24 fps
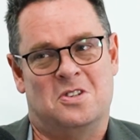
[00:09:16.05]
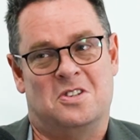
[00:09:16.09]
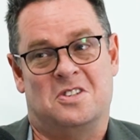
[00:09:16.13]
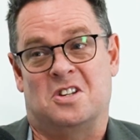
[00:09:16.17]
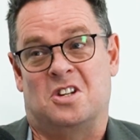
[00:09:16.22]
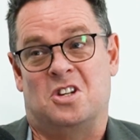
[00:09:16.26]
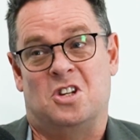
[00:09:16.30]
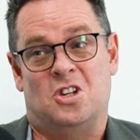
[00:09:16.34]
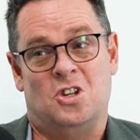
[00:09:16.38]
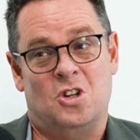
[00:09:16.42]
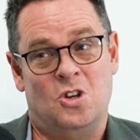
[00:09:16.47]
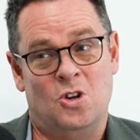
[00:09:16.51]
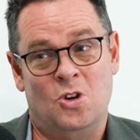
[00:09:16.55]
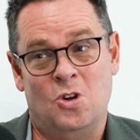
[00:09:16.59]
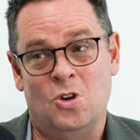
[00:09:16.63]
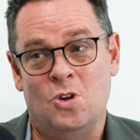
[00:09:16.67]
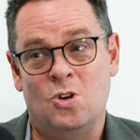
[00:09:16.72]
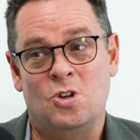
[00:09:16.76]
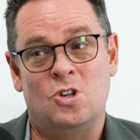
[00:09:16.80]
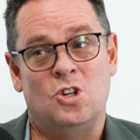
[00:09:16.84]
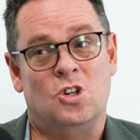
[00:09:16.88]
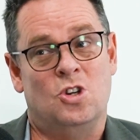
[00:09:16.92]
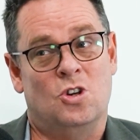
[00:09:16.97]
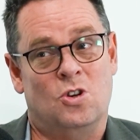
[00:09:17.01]
is a
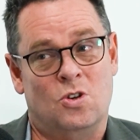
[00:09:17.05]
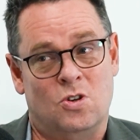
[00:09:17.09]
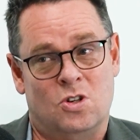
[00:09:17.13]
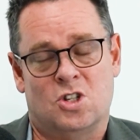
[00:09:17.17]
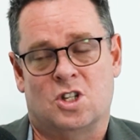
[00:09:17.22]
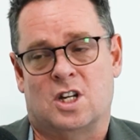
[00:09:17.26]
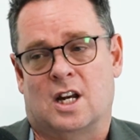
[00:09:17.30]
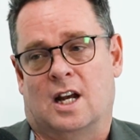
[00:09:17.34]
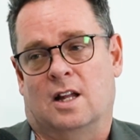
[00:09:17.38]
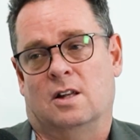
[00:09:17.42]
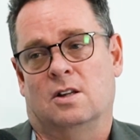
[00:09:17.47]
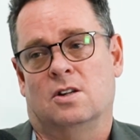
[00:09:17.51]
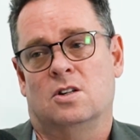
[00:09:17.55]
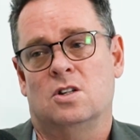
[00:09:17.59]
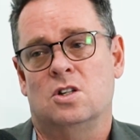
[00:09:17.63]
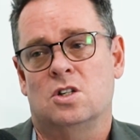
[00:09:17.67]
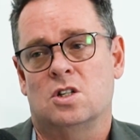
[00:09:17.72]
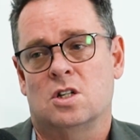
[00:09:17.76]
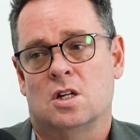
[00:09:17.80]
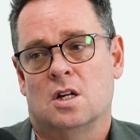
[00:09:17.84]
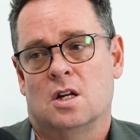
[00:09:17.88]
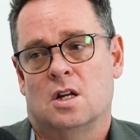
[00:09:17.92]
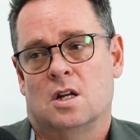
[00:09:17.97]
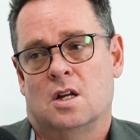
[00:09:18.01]
huge, huge
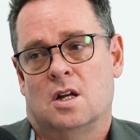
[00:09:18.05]
challenge.